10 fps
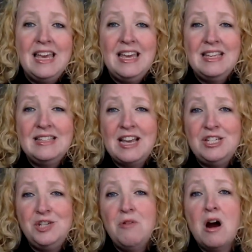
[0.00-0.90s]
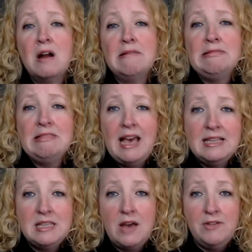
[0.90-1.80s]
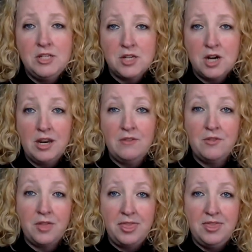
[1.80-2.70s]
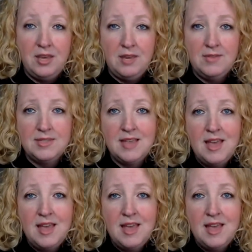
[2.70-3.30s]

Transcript: is that you are less of a target for thieves.